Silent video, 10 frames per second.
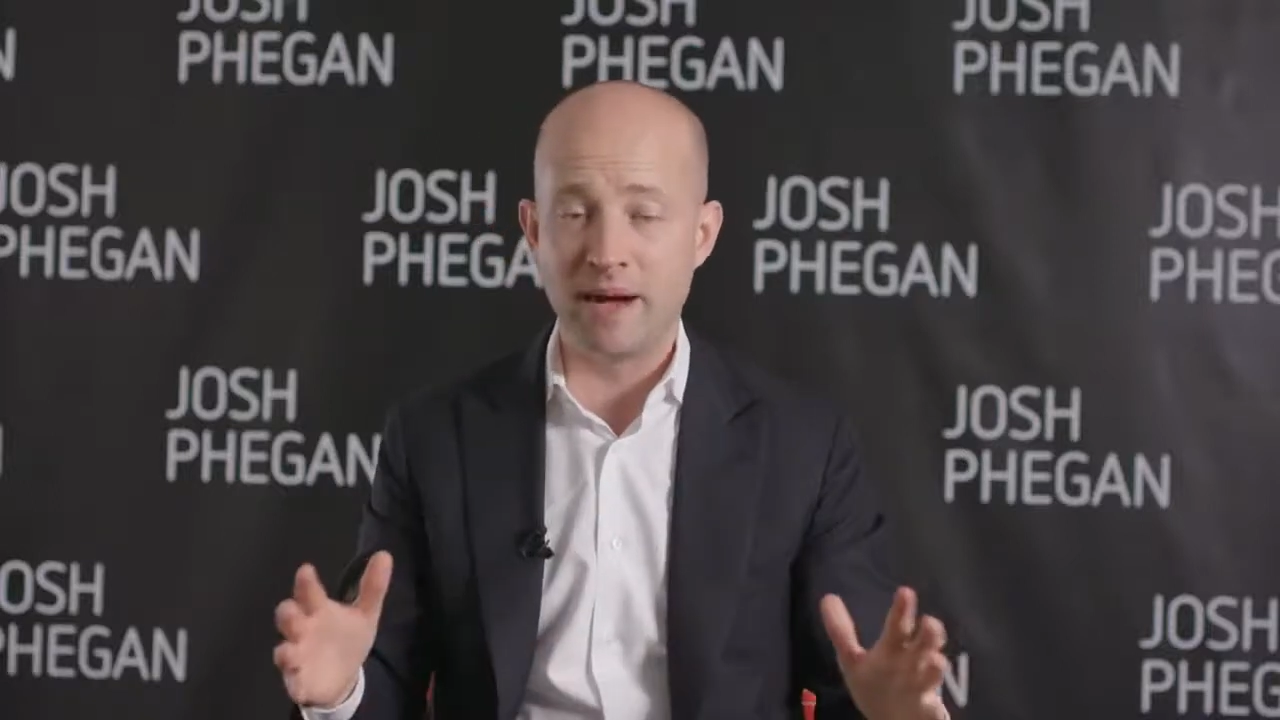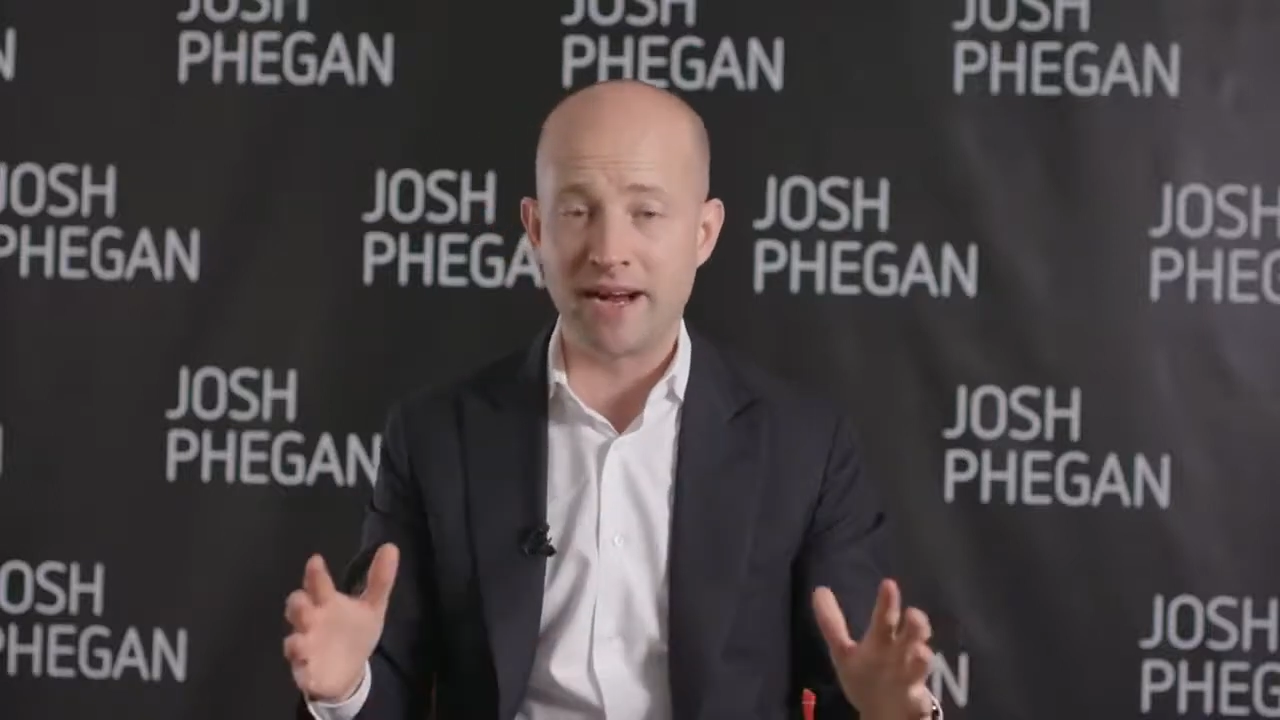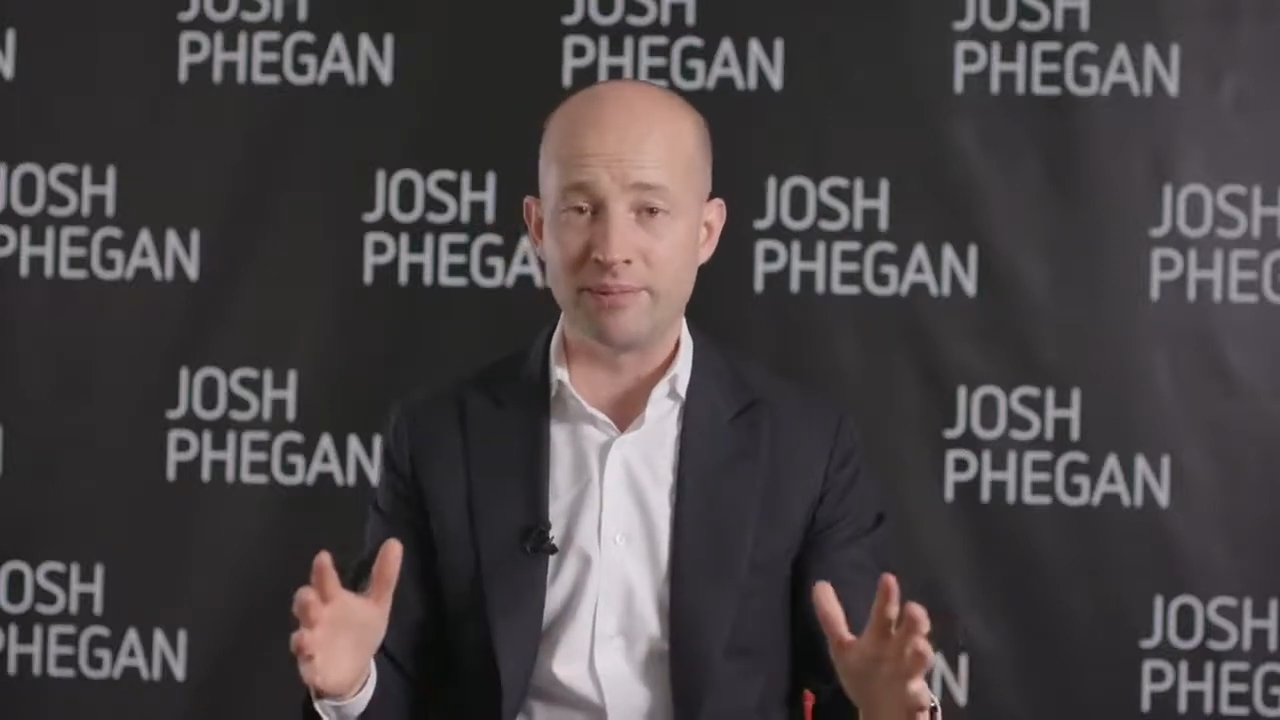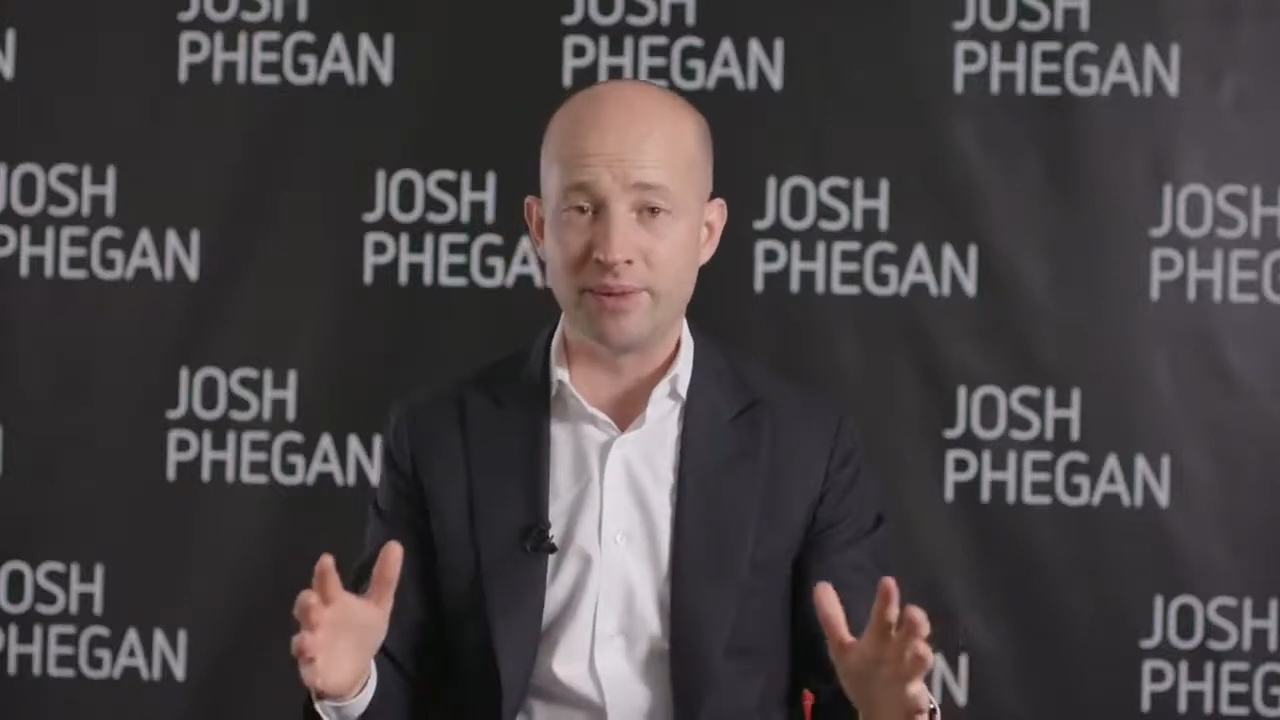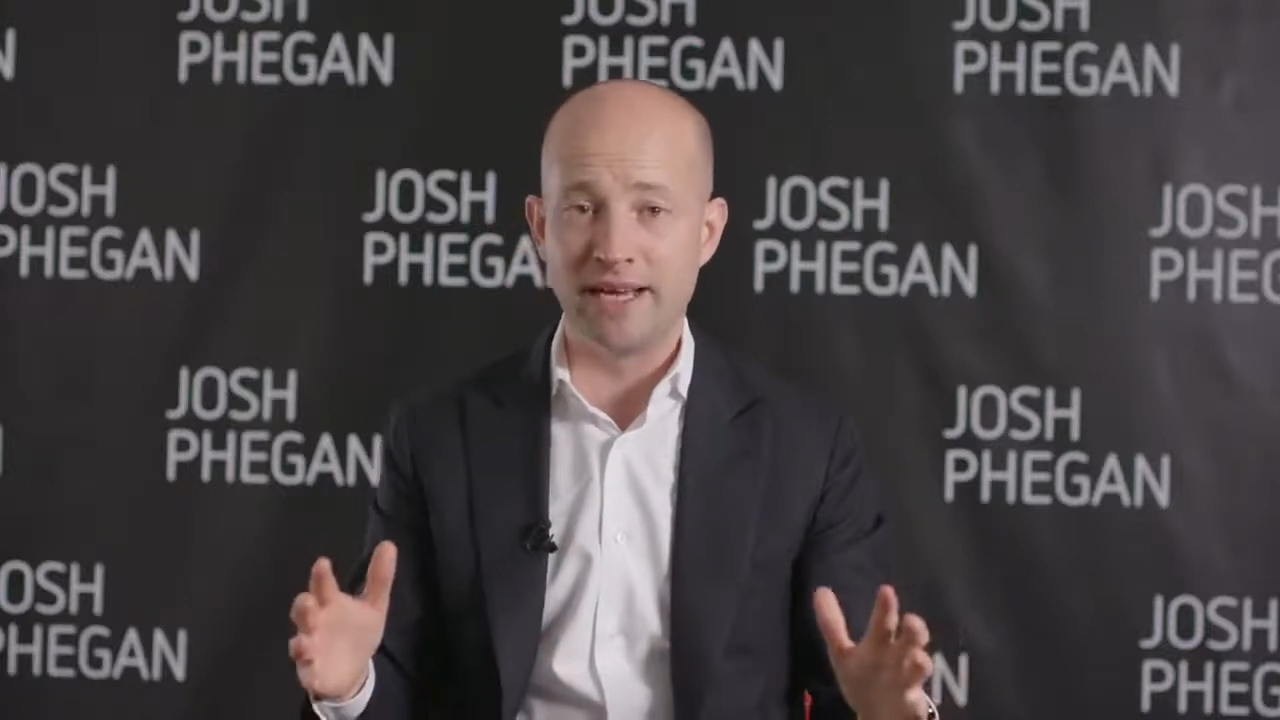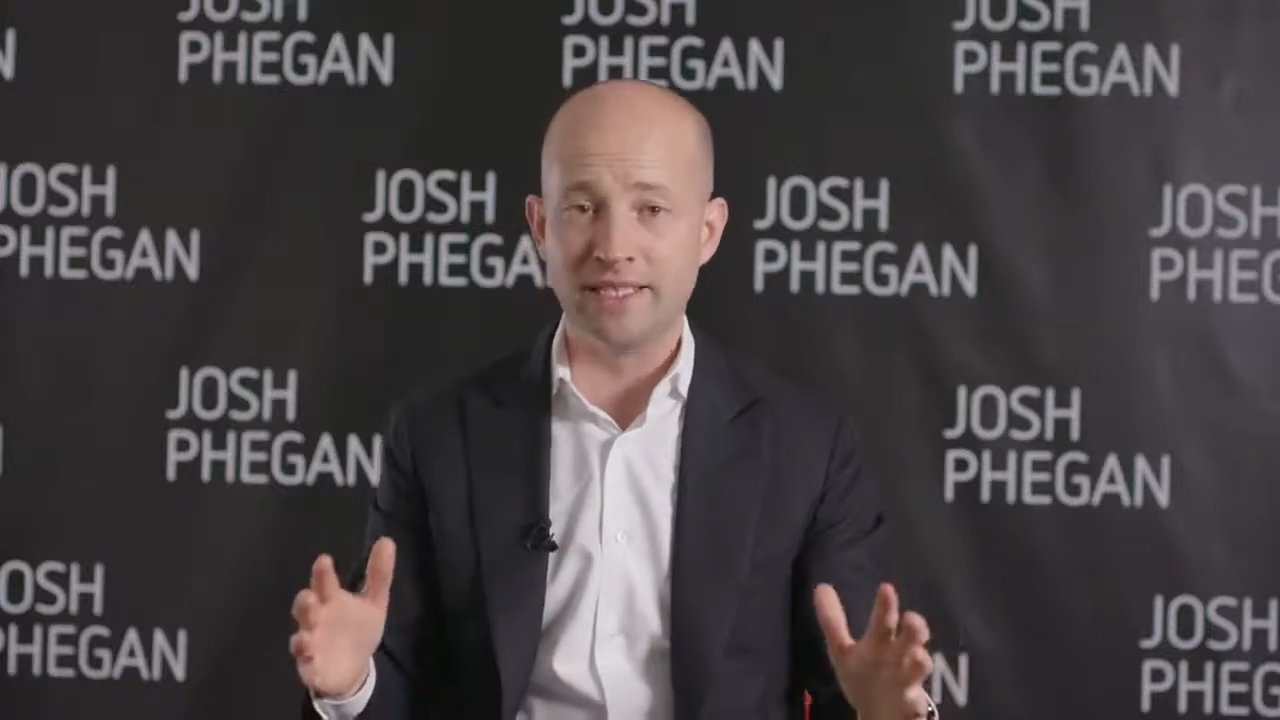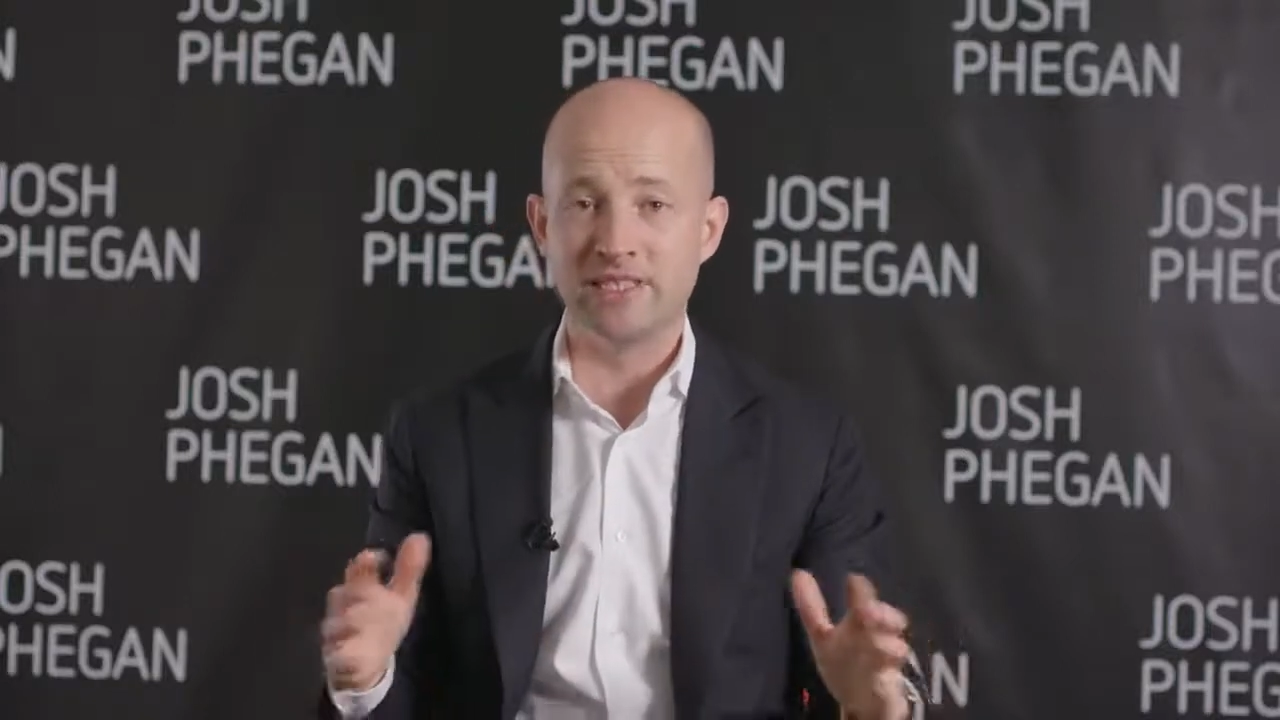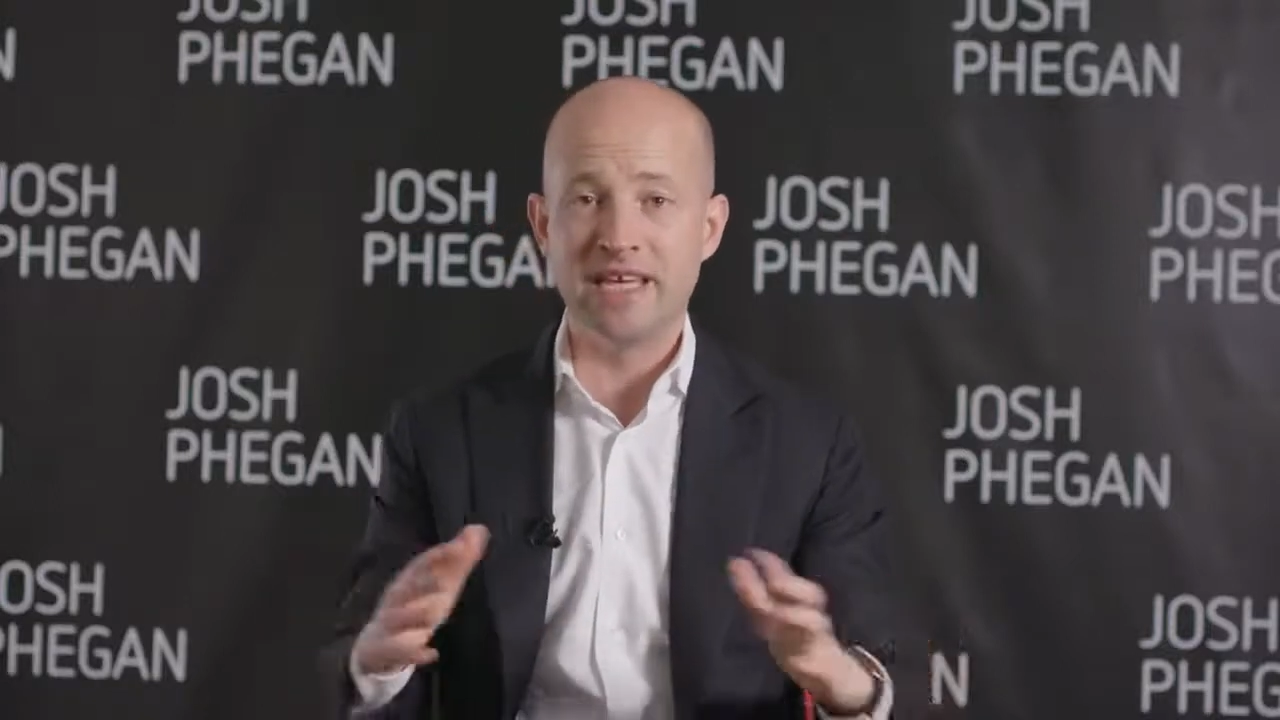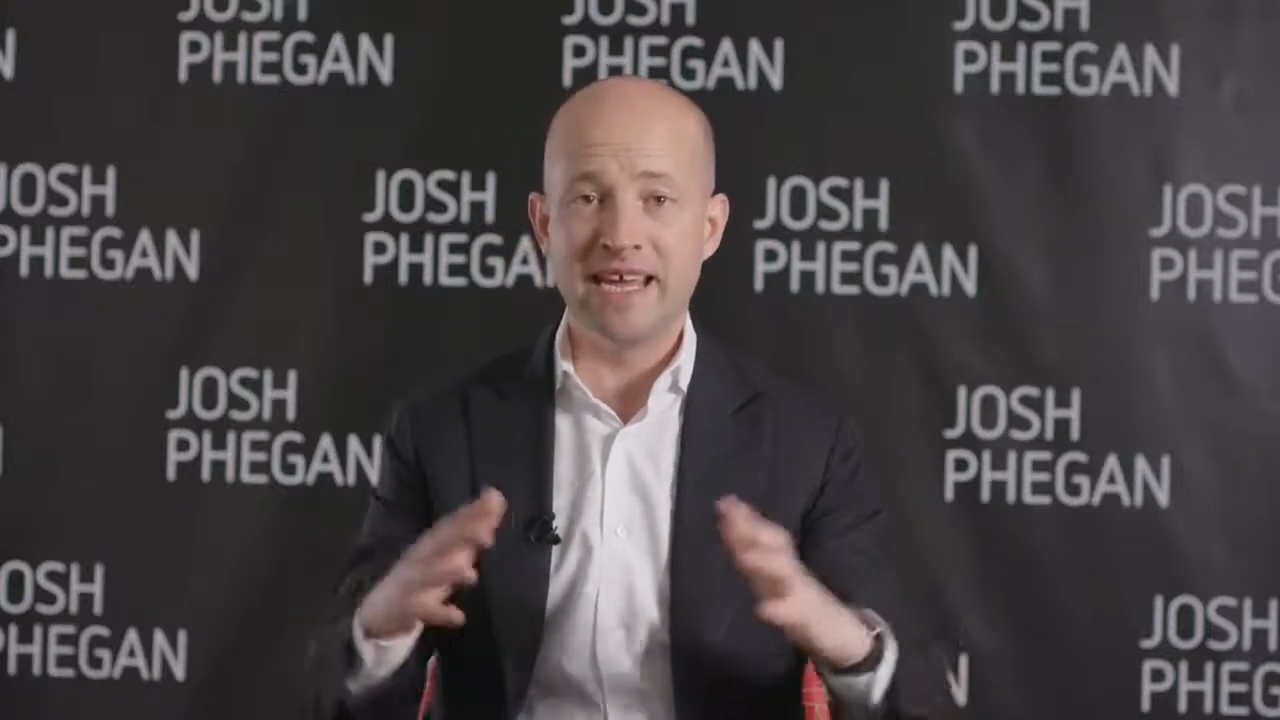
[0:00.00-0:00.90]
marketplace